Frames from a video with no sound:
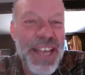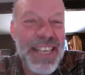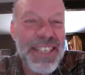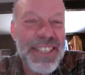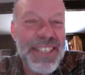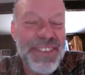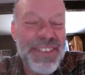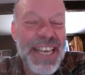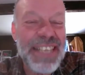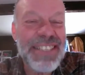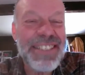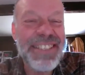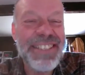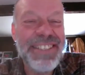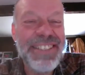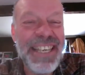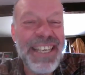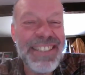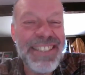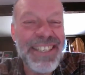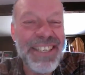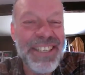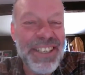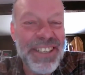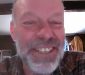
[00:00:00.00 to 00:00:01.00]

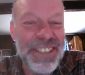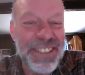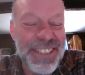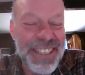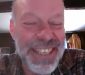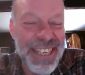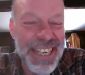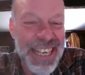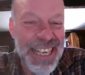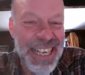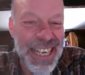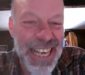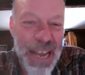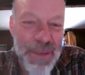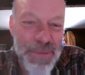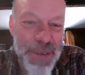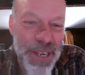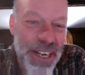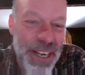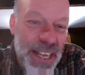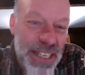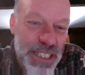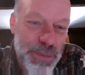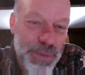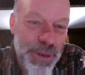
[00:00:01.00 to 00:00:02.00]
that's good. I
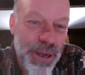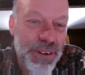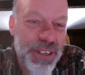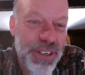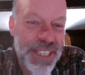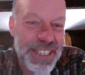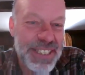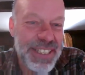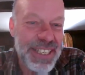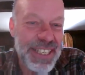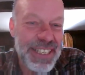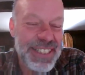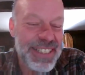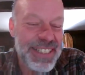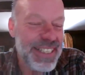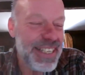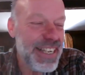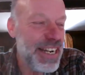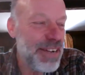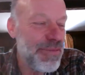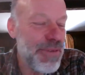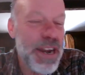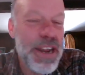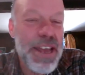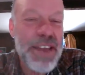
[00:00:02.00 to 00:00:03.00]
mean, to be honest, it's
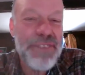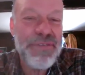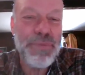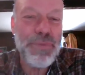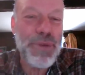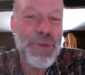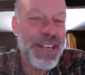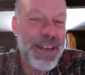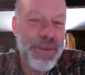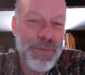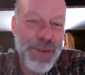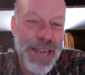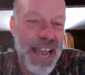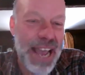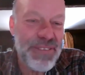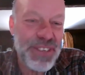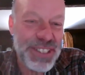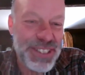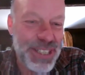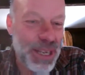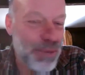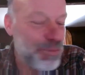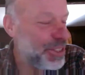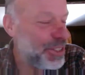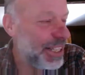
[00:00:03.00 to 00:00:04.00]
whenever we have a
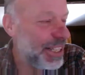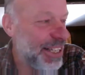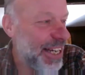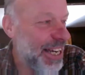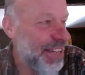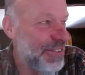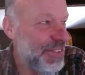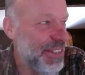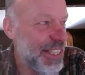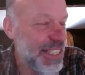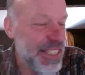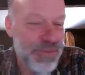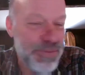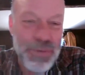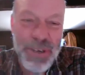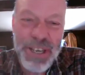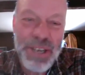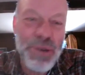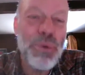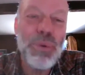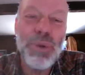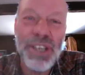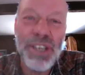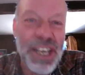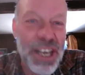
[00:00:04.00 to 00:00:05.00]
subject like this,
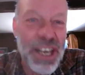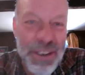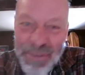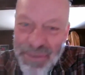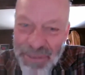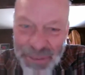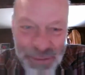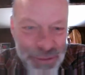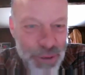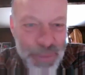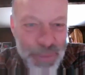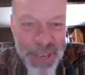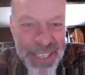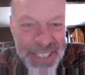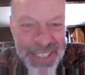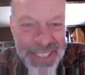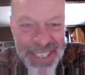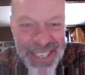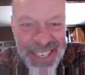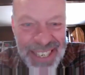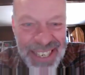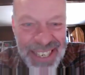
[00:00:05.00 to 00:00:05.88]
we all learn from it.